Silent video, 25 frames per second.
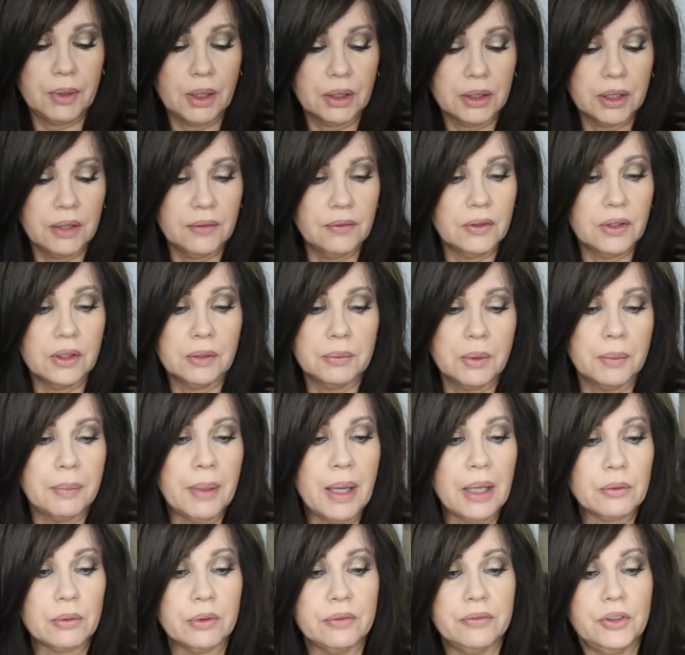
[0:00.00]
not giving them a
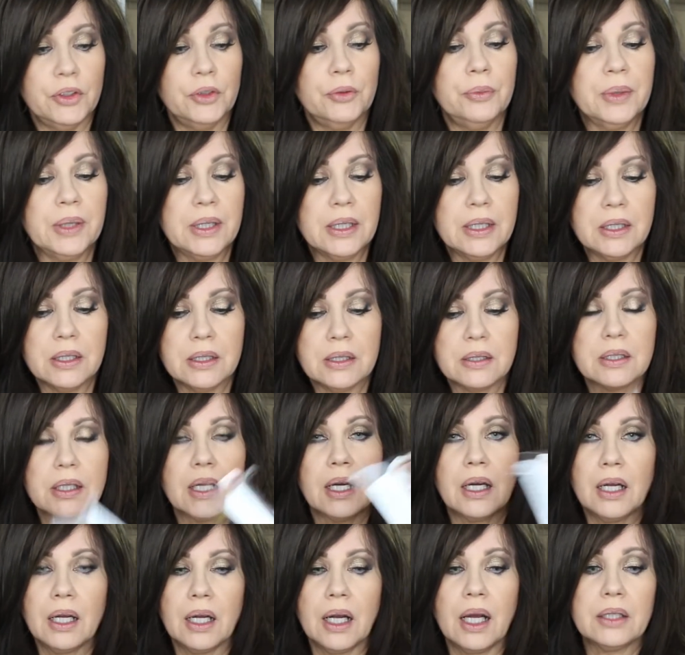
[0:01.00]
bad review because
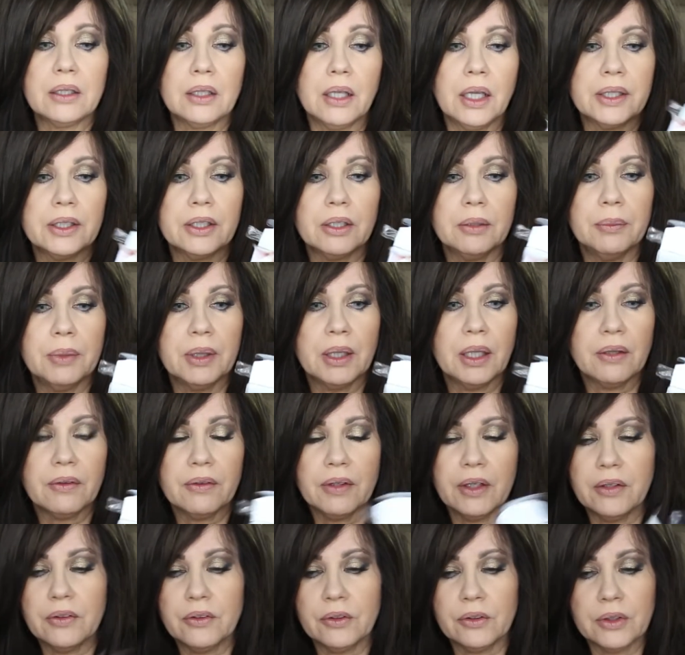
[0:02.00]
I like them and I
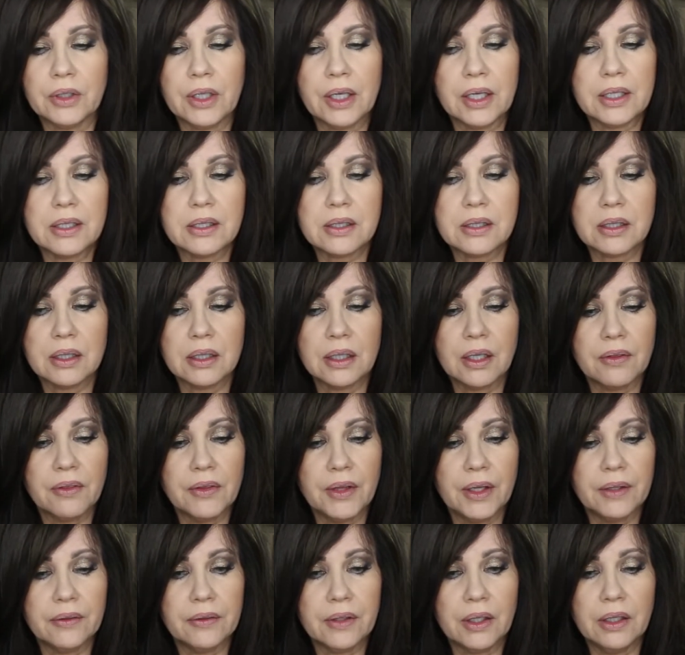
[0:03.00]
think they're nice and I
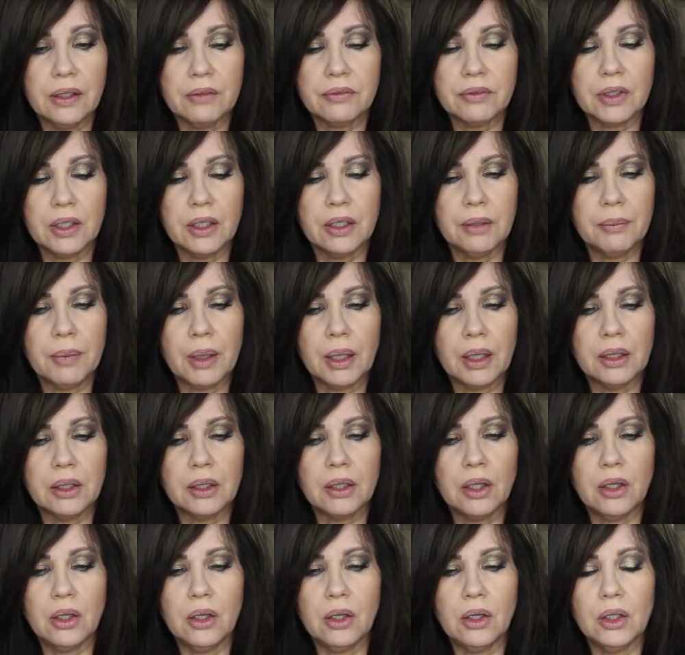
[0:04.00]
think they have come a
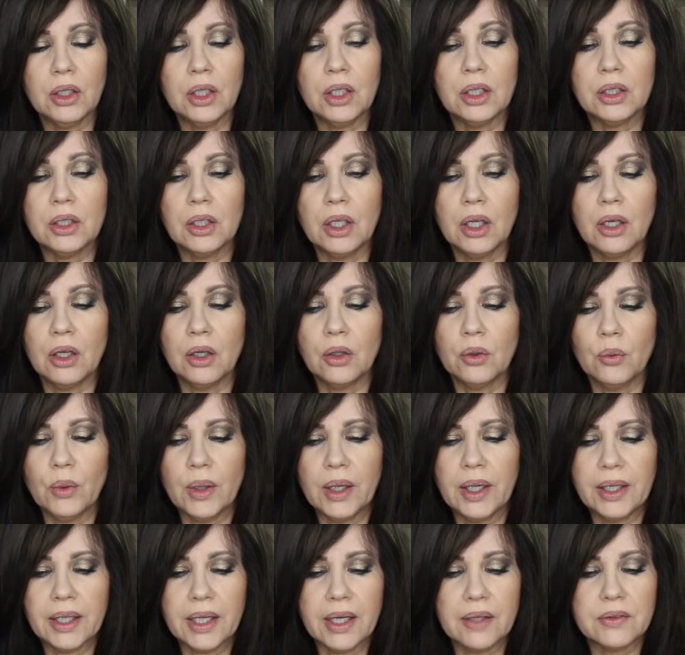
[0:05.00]
long, long
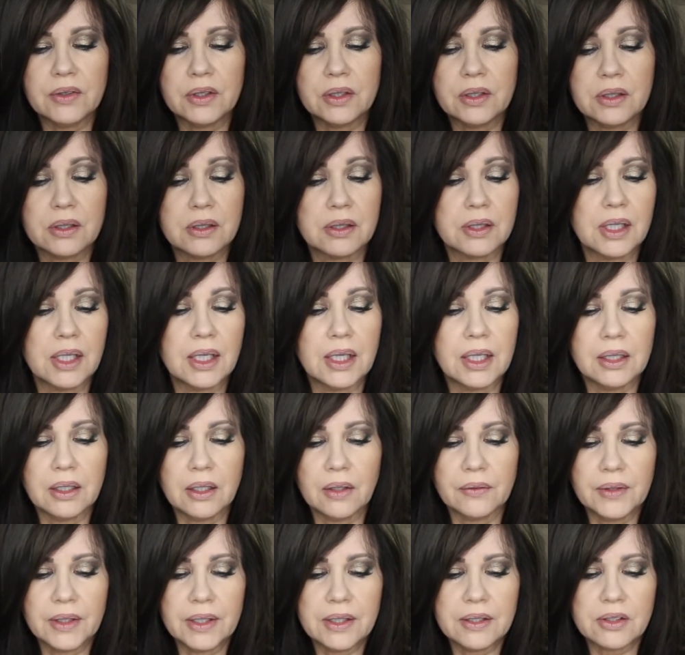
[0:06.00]
way, and the design
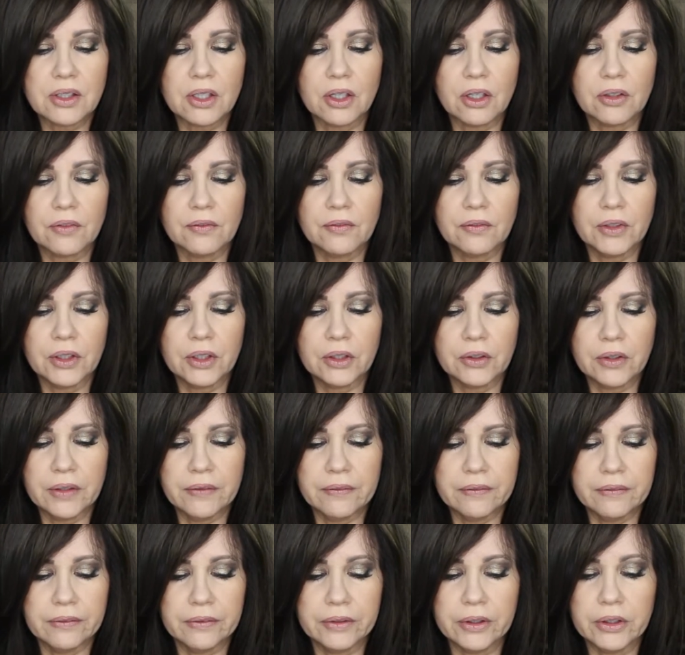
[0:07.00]
on these are very,
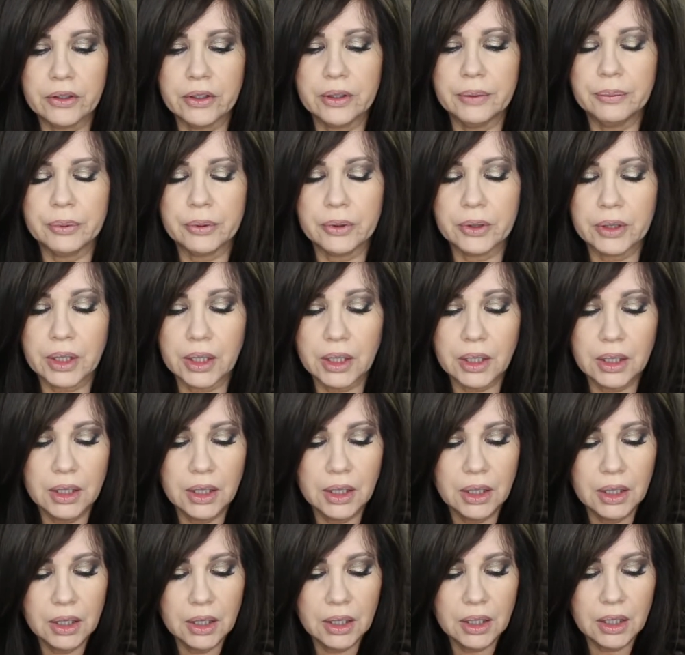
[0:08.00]
very pretty.
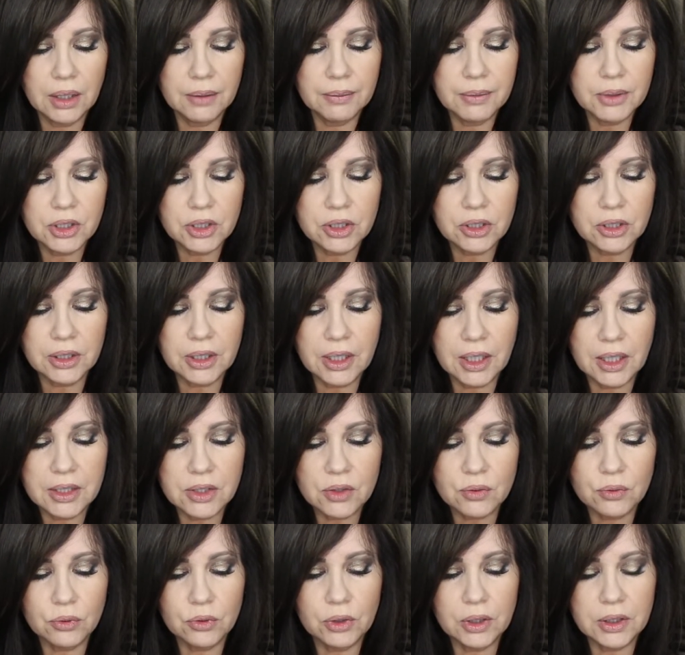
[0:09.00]
Let me show you
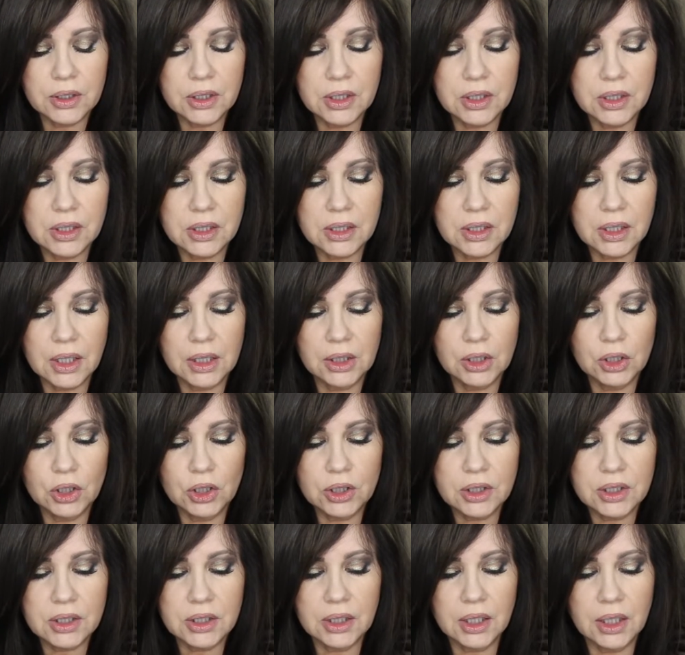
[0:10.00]
guys what the design
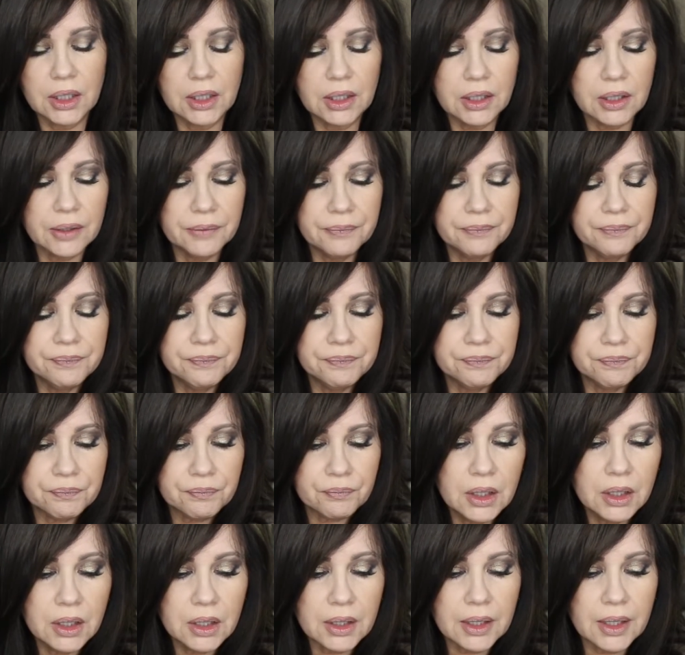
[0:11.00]
looks like.
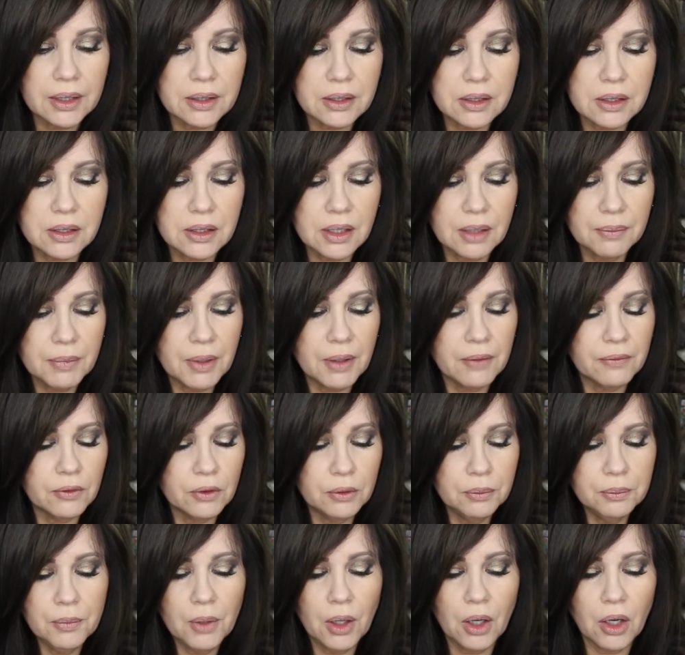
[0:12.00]
Okay, some of
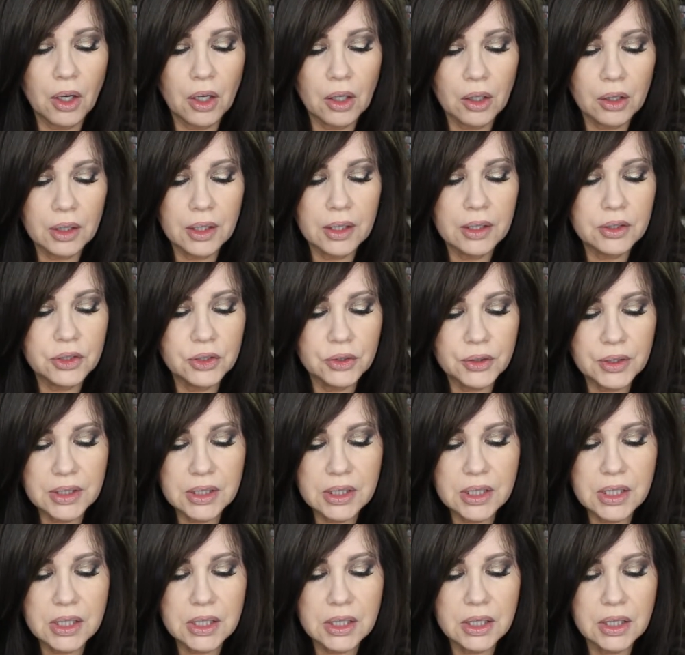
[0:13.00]
them are, as you
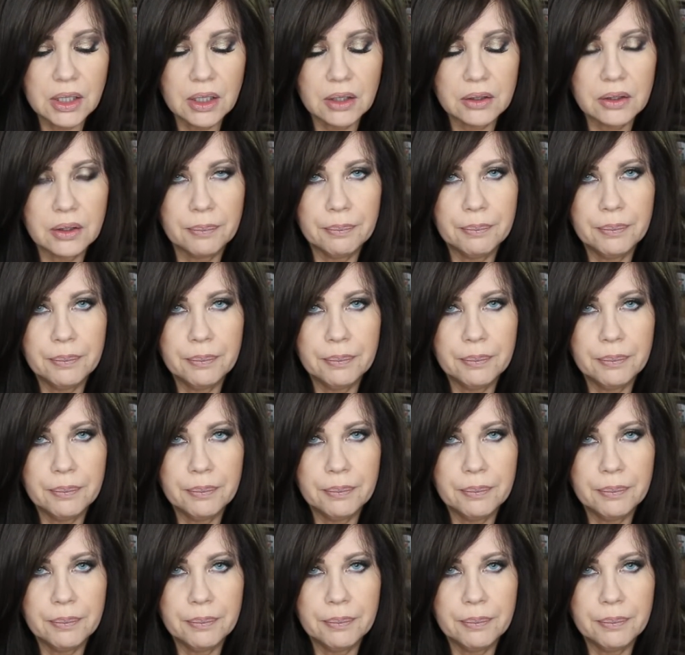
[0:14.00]
can see on the